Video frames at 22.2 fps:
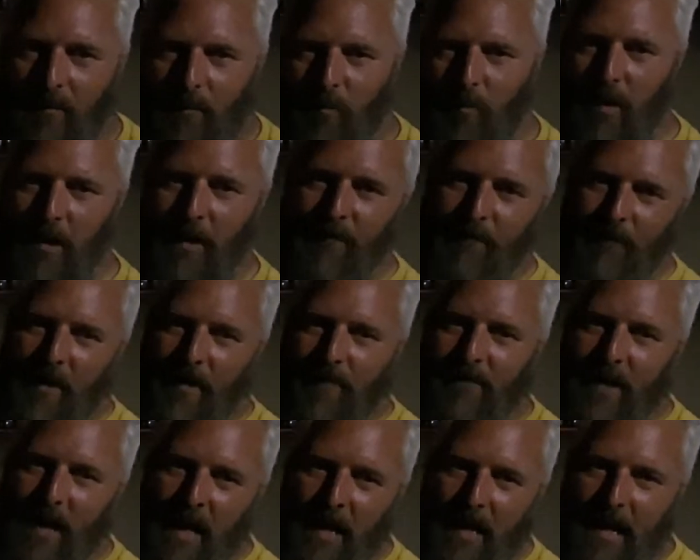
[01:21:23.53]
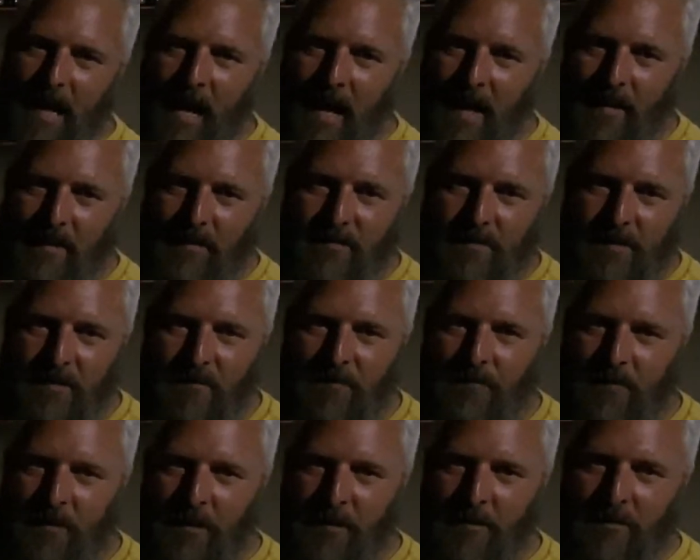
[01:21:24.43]
what if I've got a guy that's
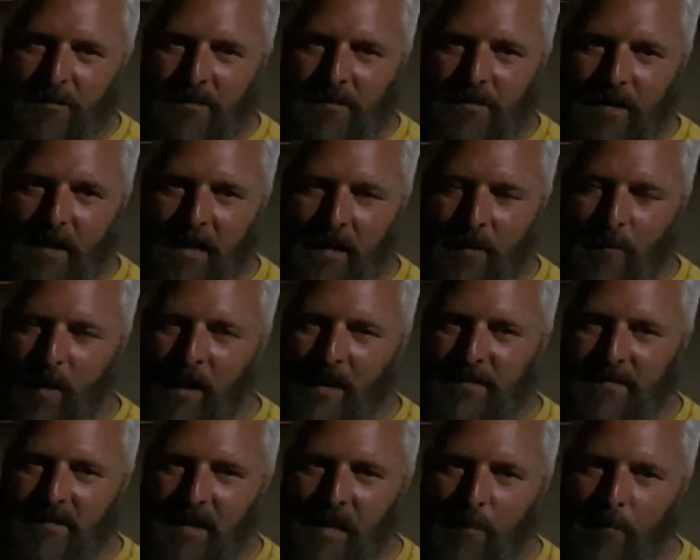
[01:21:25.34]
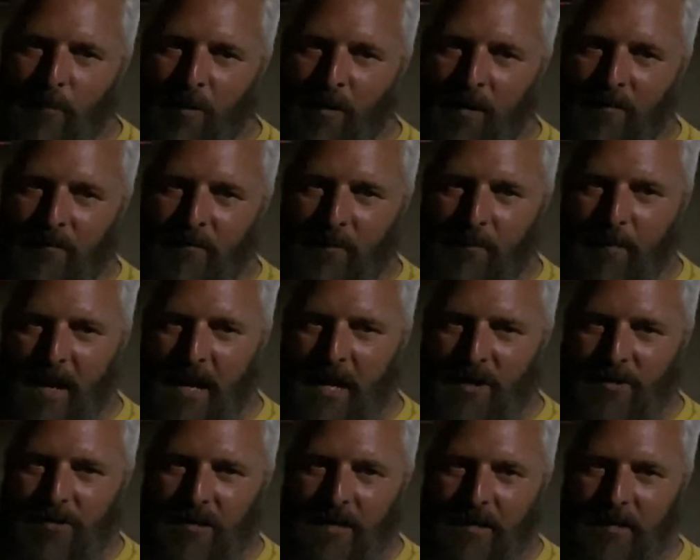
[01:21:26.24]
confused and he wants to get more
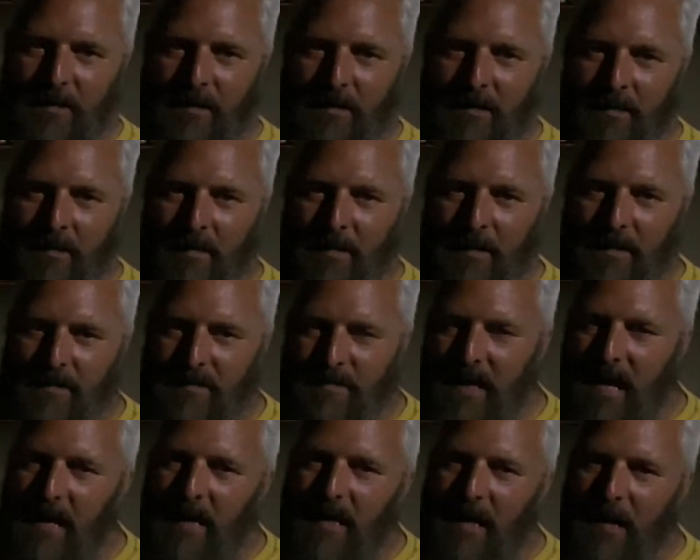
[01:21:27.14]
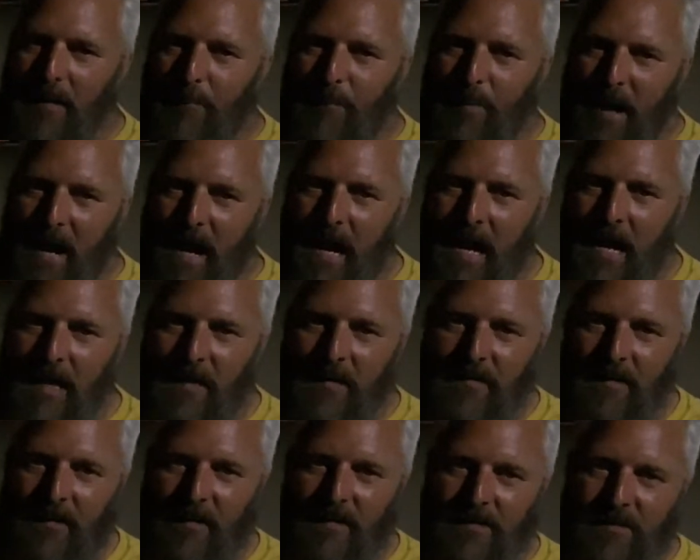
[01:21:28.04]
information? He's not going to pay
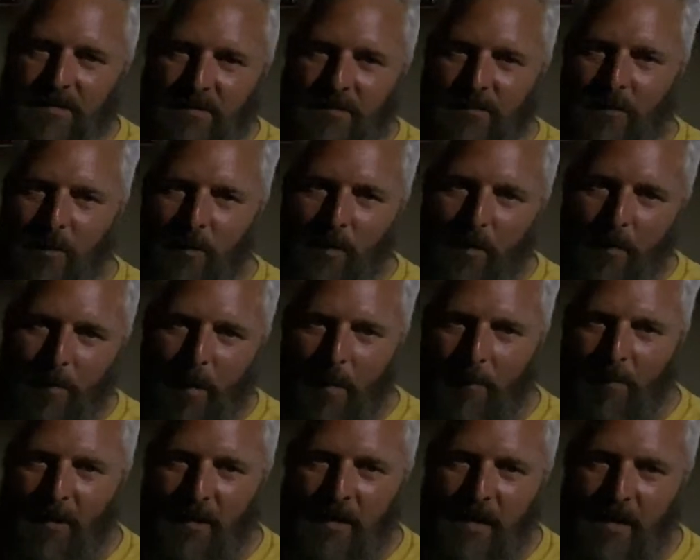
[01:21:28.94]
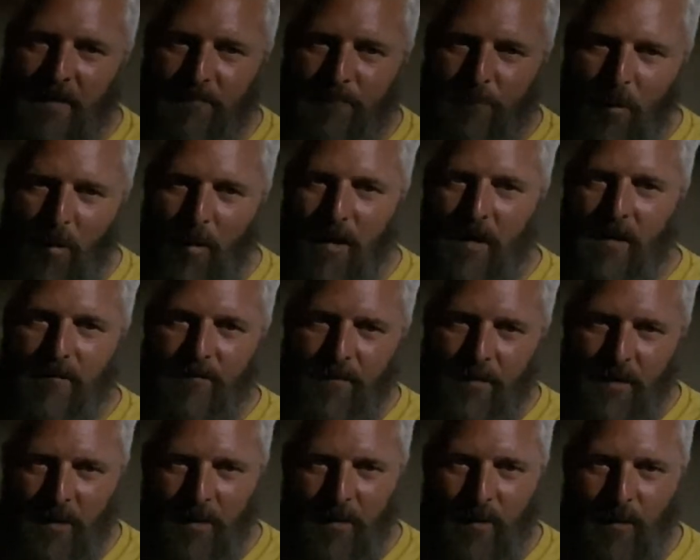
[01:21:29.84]
to listen to a Republican point of
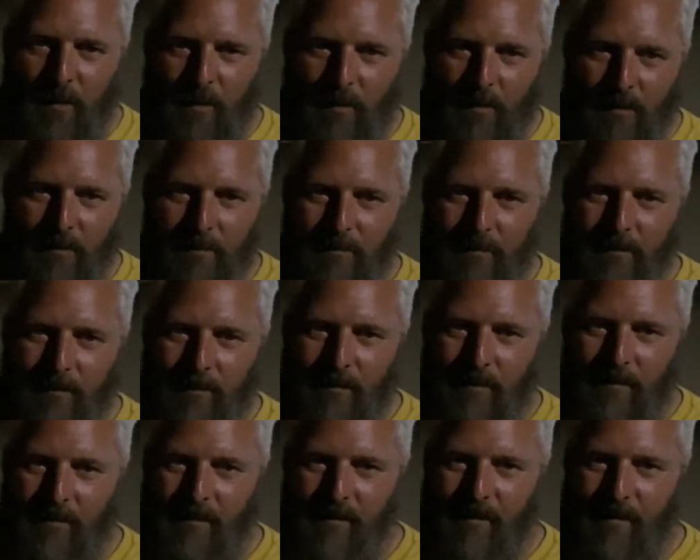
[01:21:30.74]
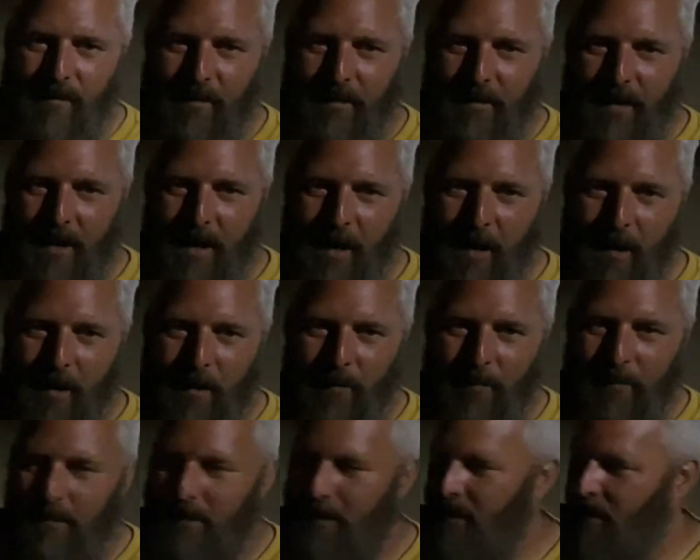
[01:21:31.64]
view. You
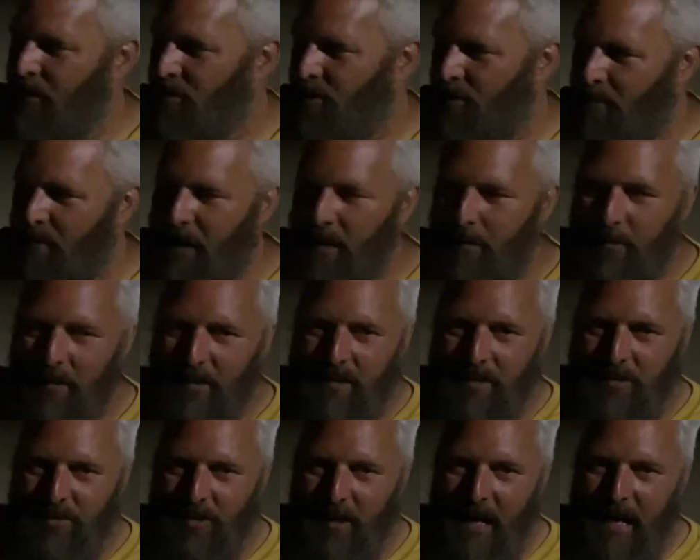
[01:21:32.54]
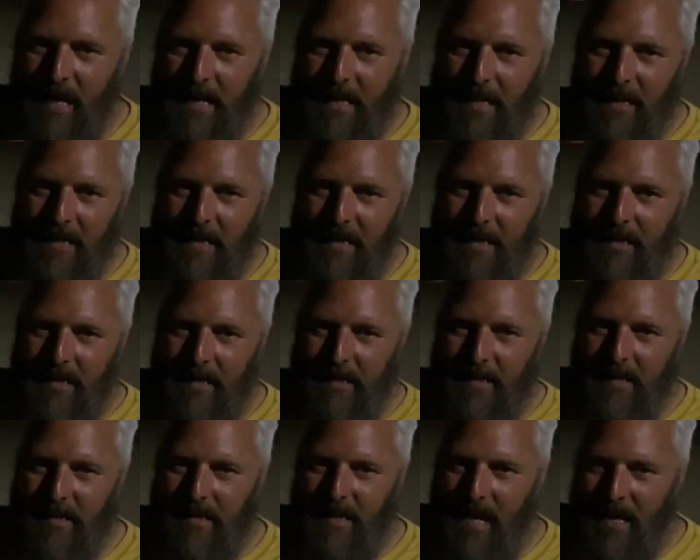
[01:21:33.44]
know, he should be able to try to
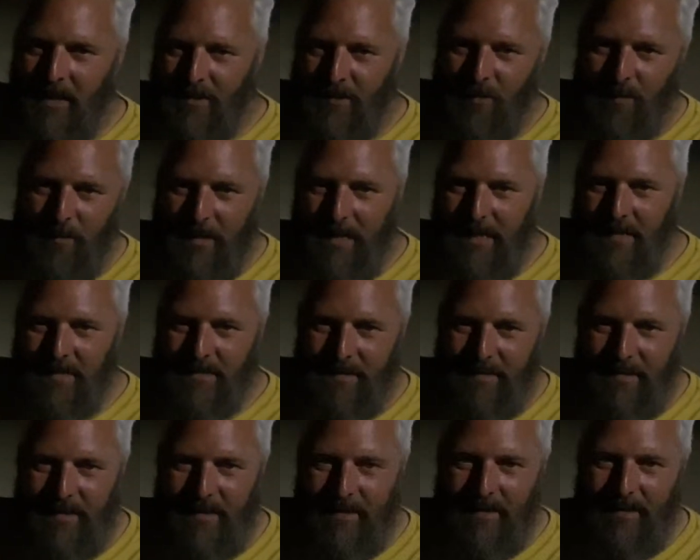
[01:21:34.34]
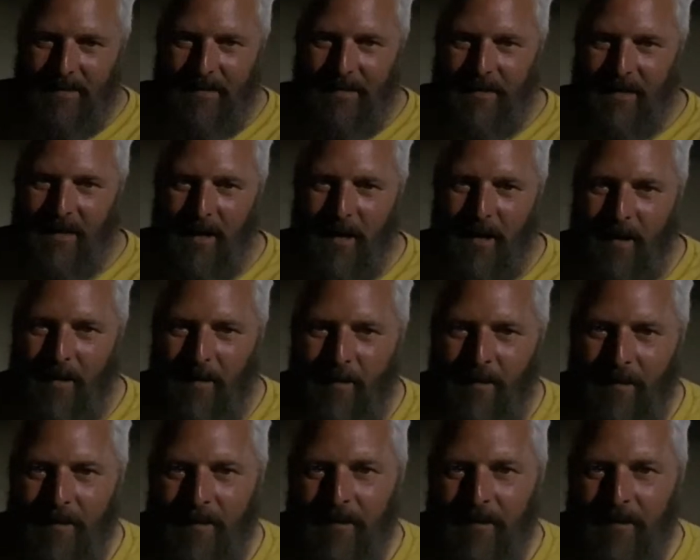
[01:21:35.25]
get to it easily, you know?